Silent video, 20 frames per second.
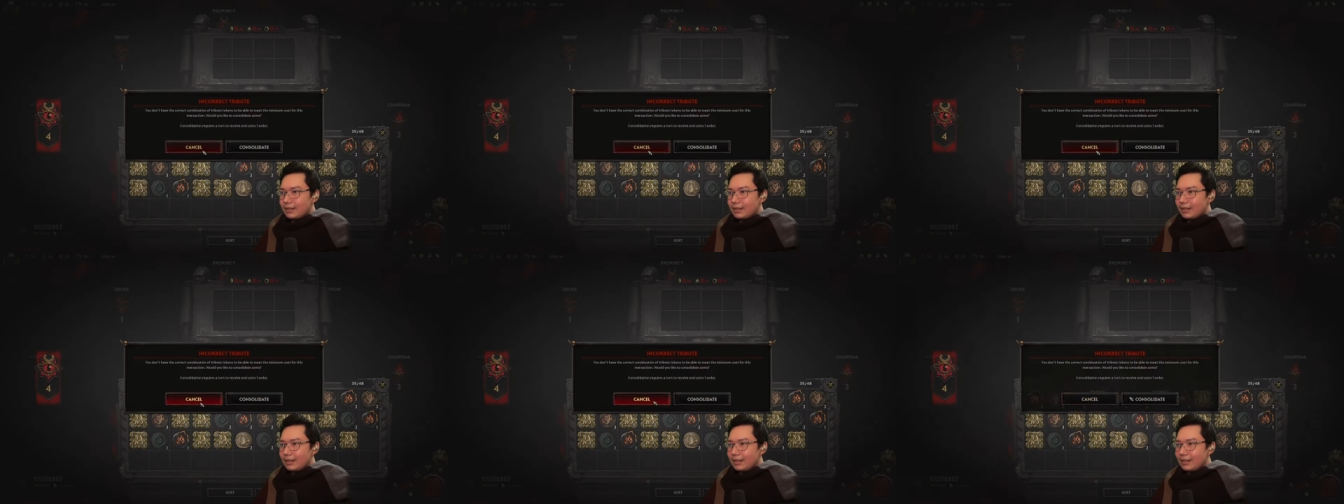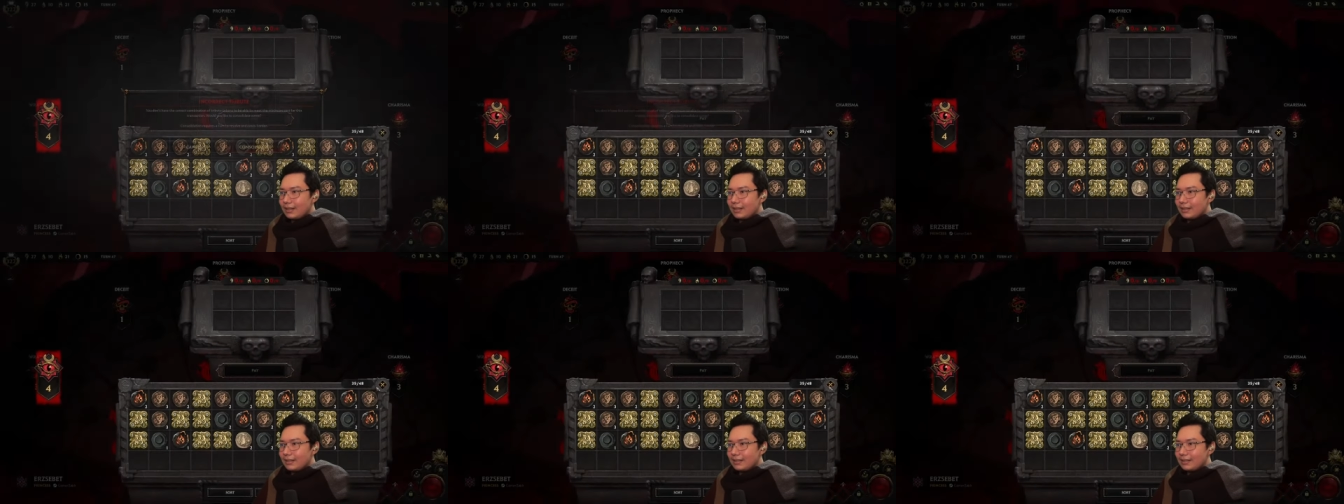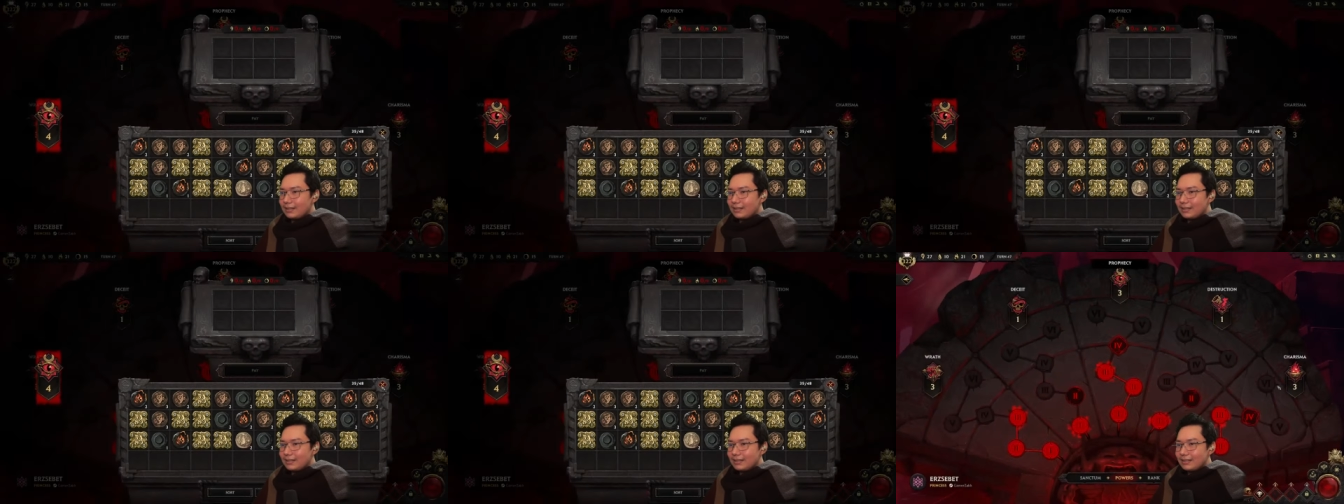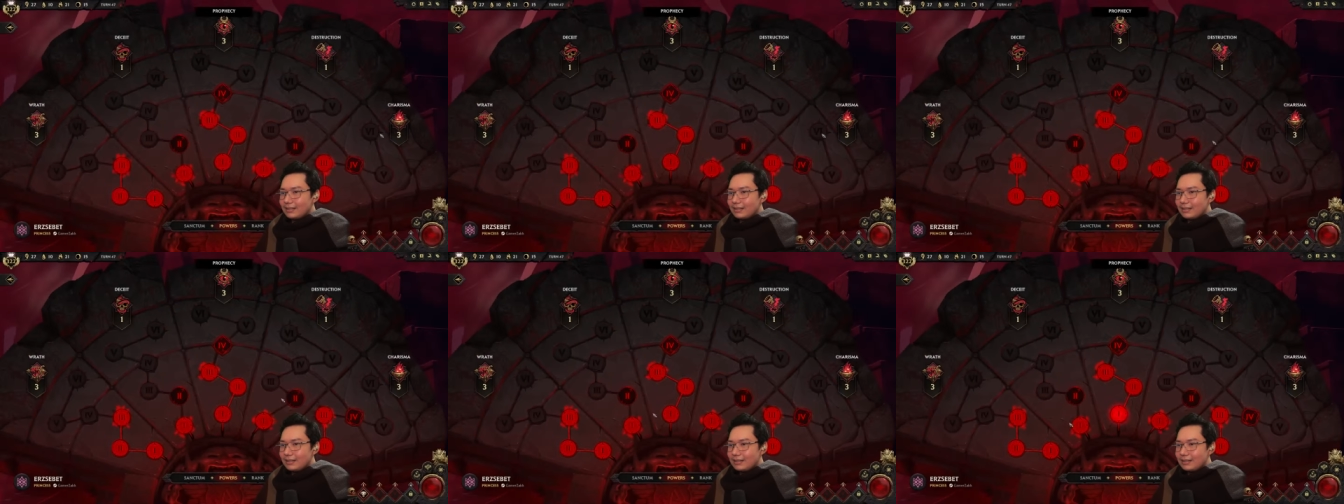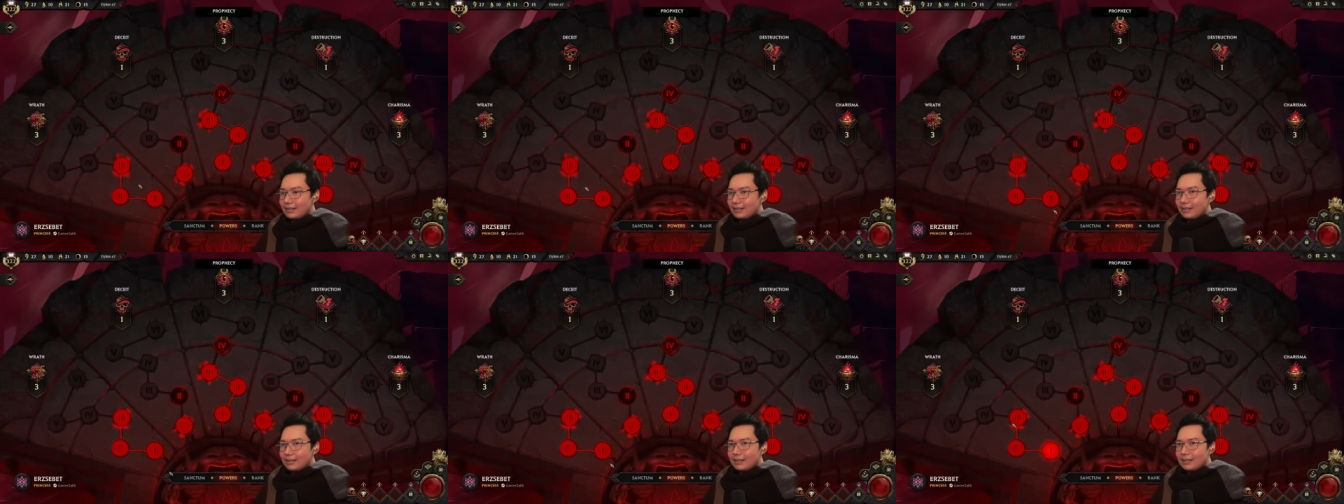uh,
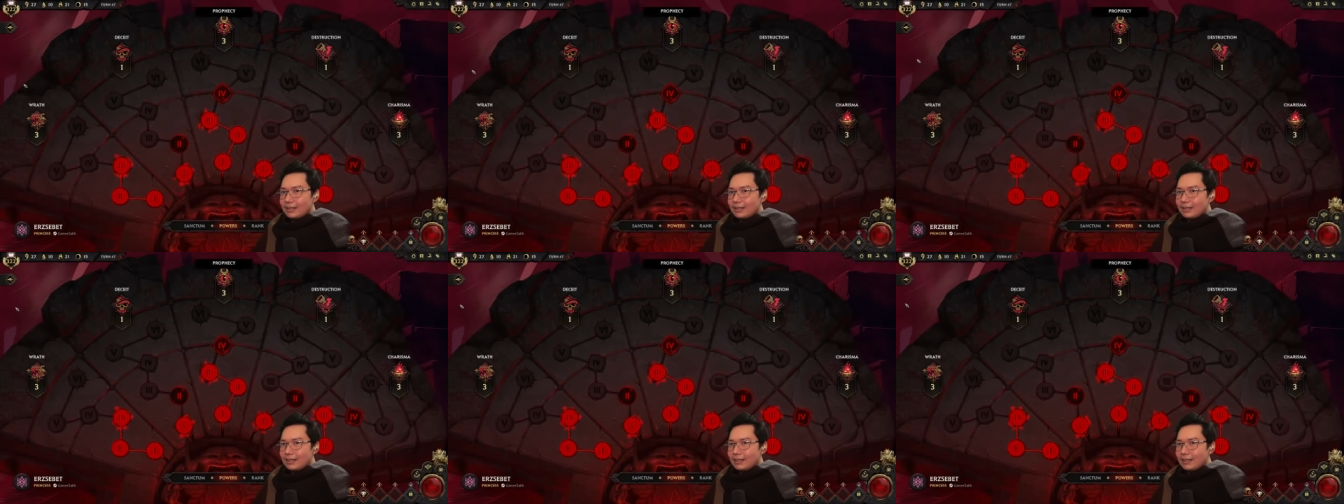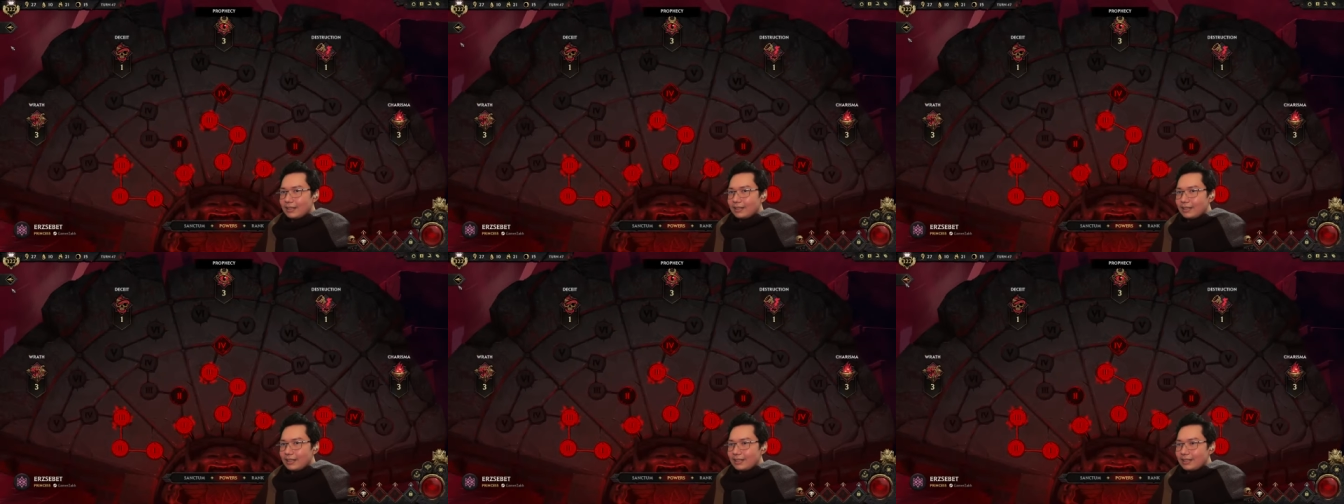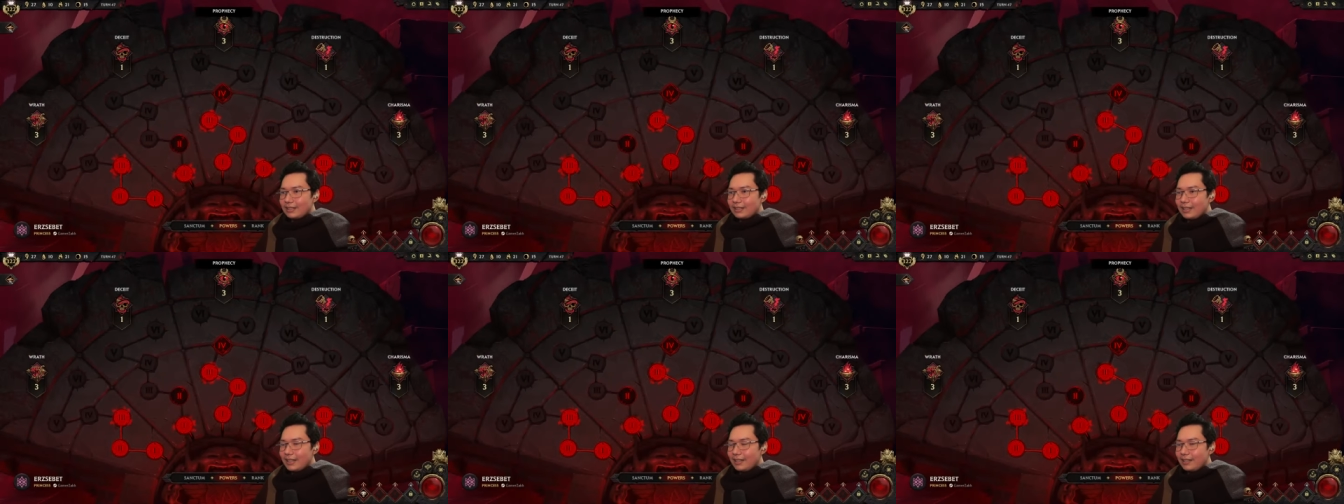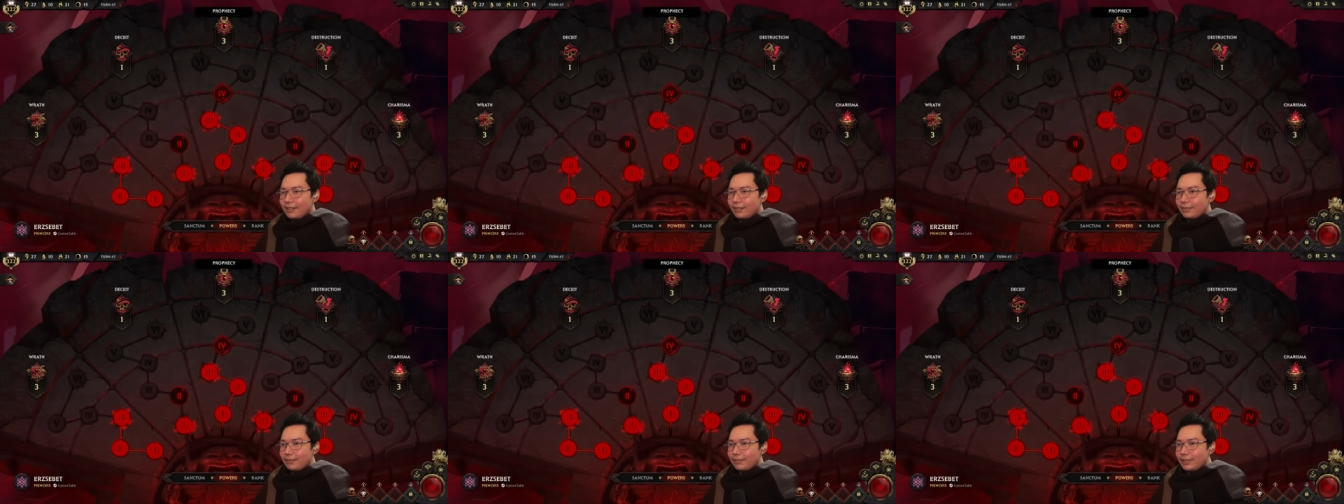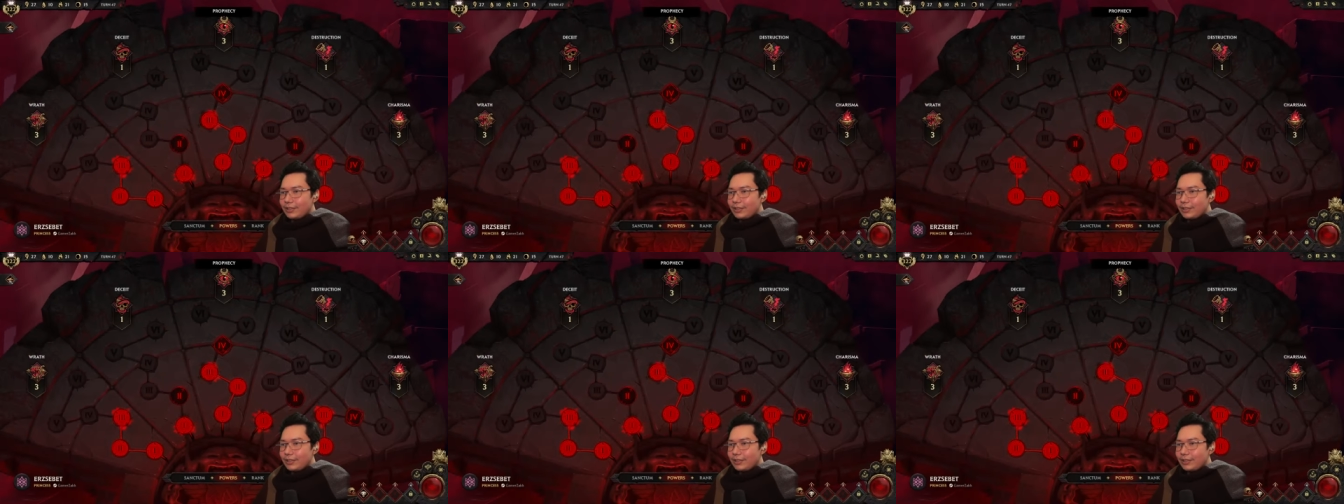you know, instead of